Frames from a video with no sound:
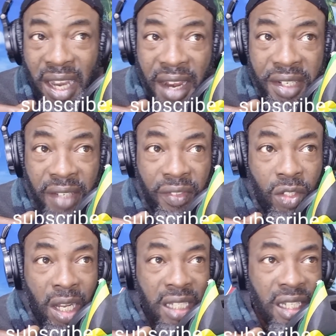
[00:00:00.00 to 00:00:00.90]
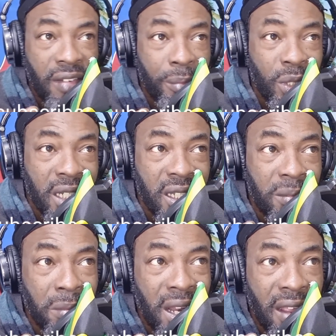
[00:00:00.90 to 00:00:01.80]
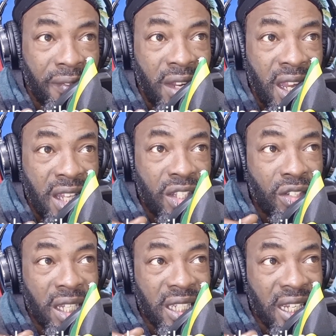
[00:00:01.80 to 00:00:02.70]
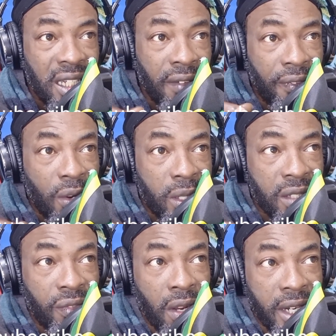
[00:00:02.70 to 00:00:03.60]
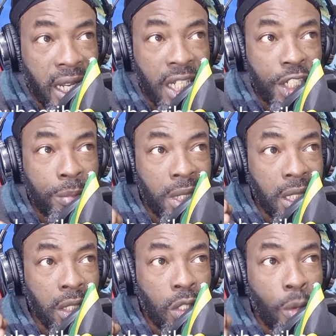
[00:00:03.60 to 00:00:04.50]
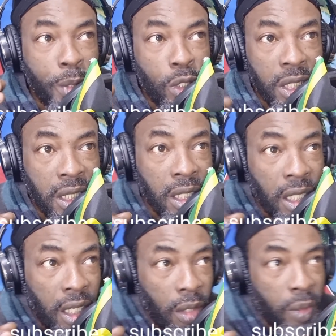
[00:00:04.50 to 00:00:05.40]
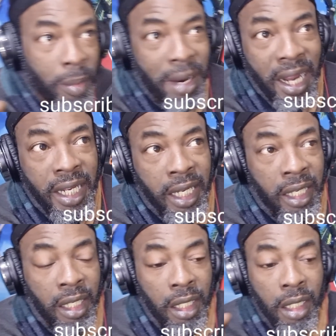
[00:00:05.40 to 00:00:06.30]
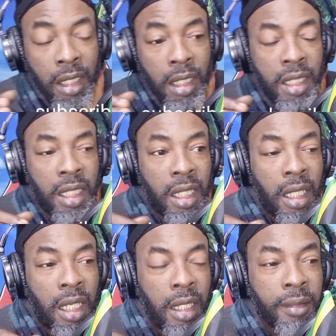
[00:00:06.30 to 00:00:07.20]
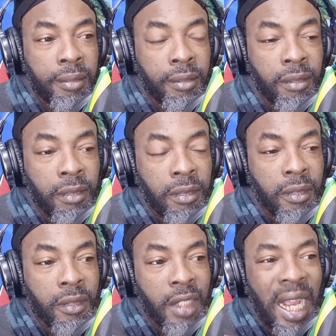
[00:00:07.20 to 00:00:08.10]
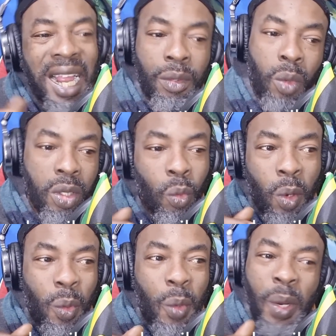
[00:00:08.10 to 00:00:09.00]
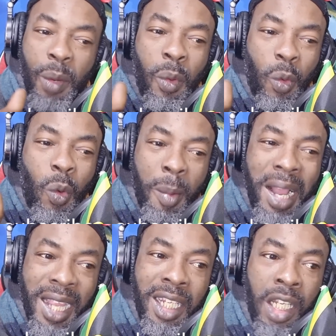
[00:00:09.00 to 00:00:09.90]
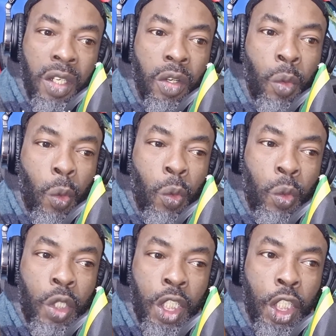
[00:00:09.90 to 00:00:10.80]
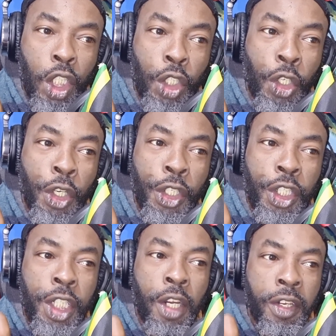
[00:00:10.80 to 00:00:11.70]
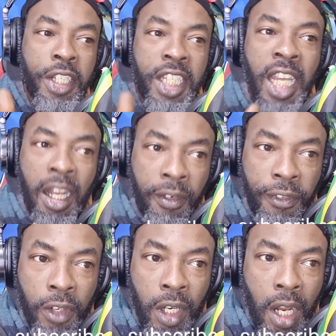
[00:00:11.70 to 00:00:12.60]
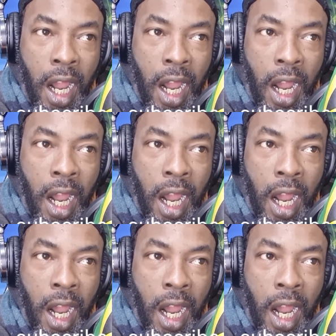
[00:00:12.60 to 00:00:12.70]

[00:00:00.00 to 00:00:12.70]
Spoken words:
for your individual self, but a symbol of strength and influence for the LGBT community, whereby she had whereby, you know, she herself